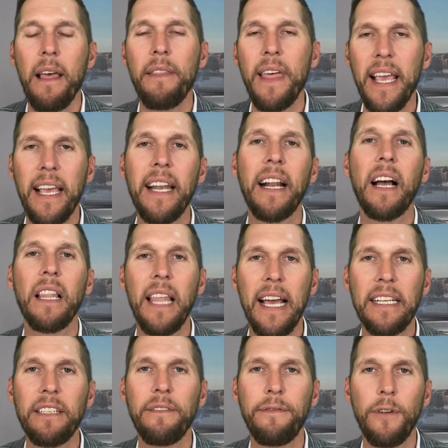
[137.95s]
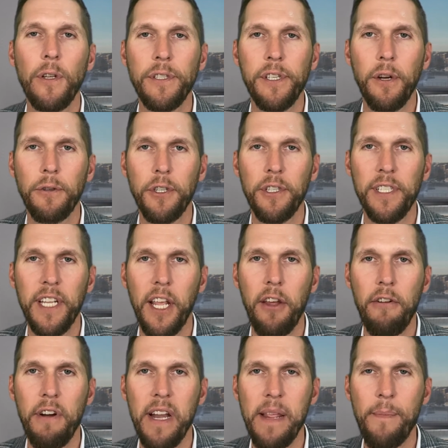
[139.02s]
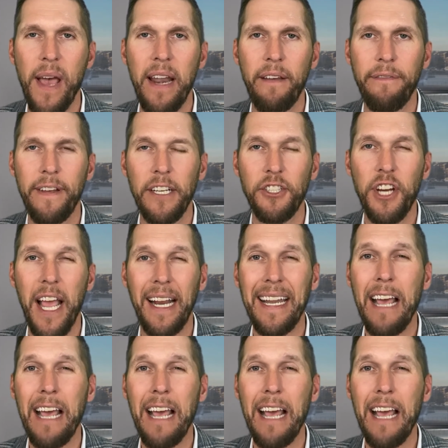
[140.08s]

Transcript: they can collect a full Social Security benefit check.